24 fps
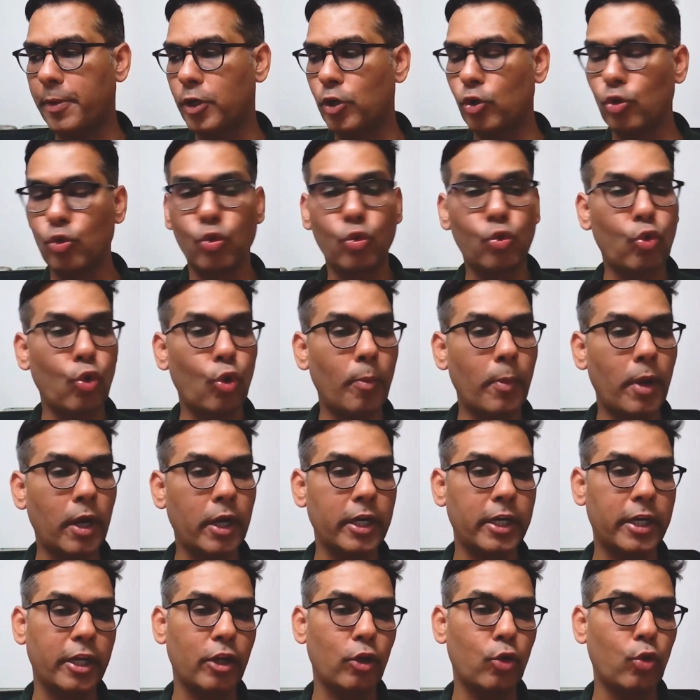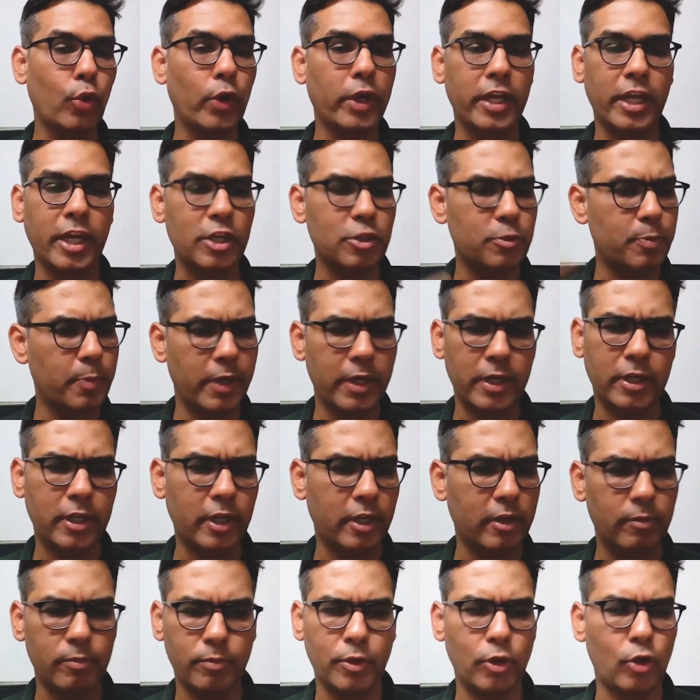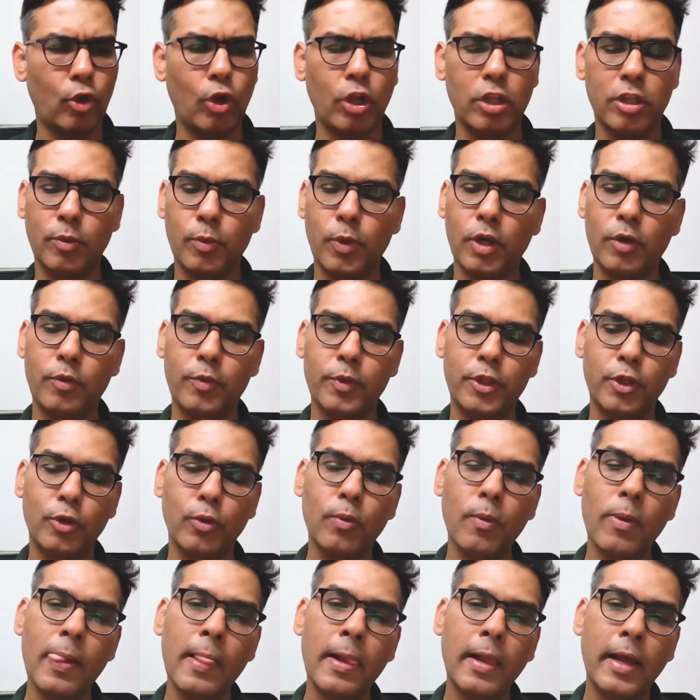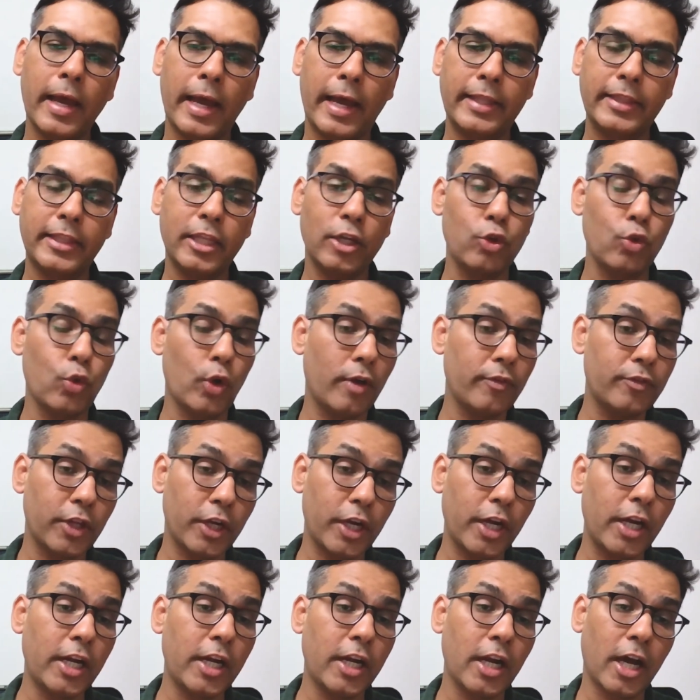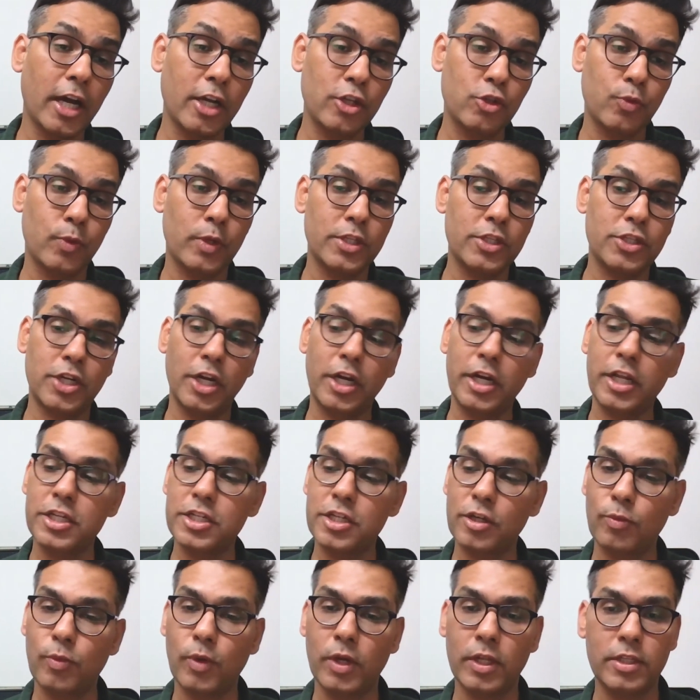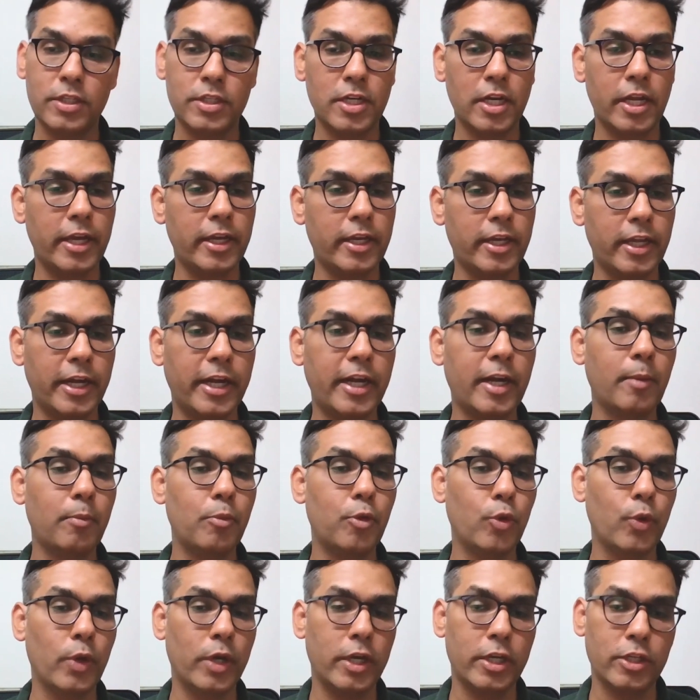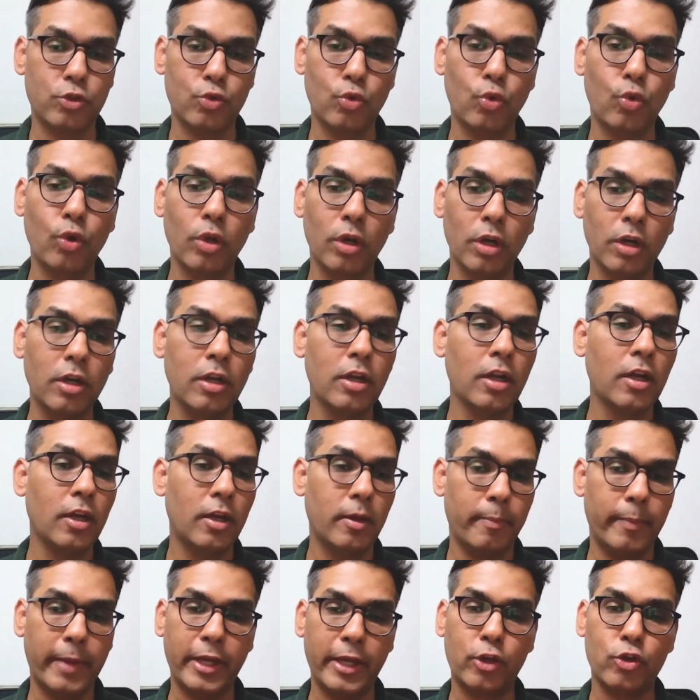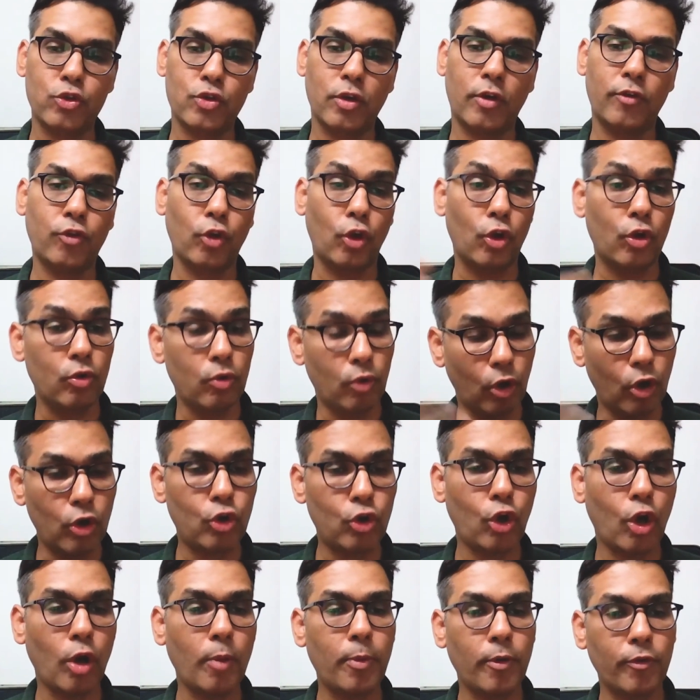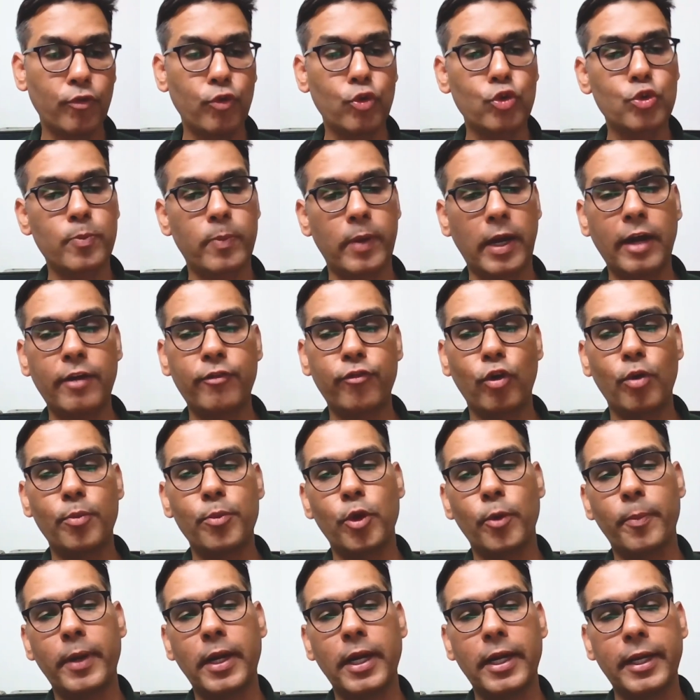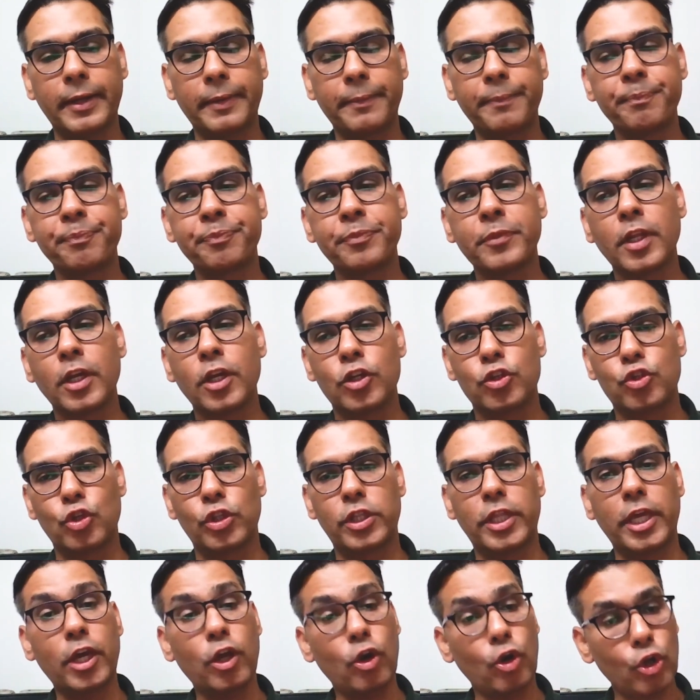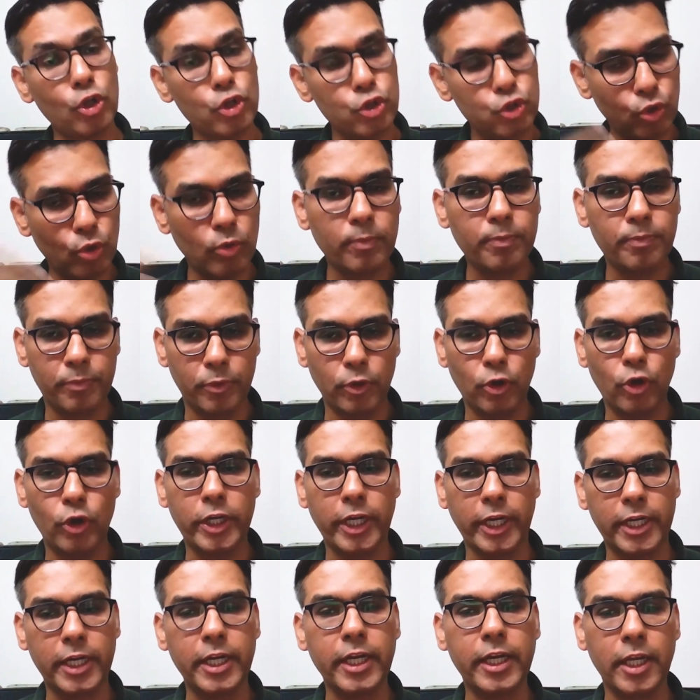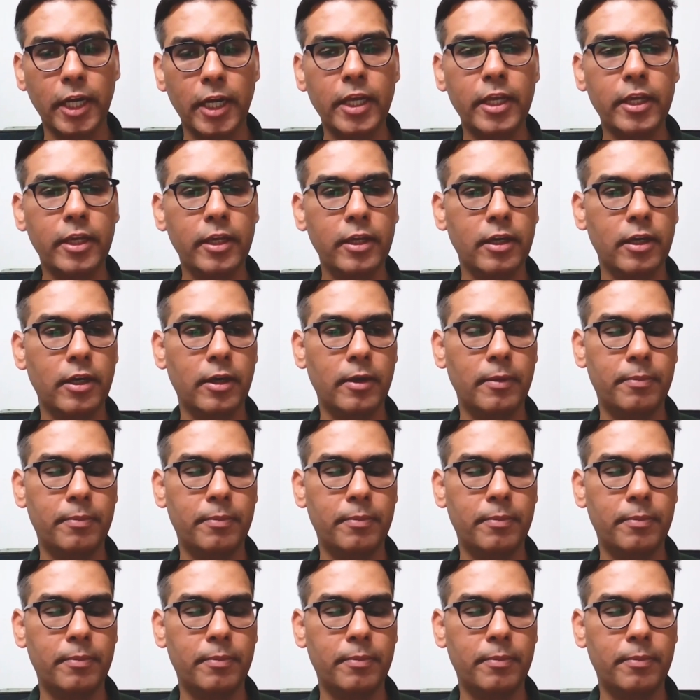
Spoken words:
to do co-marketing, co-engagement, and all the work with you. And then you have the really large ones, strategic ones like an AWS, Google, Microsoft on top of whose platform you're building. So they are also technically a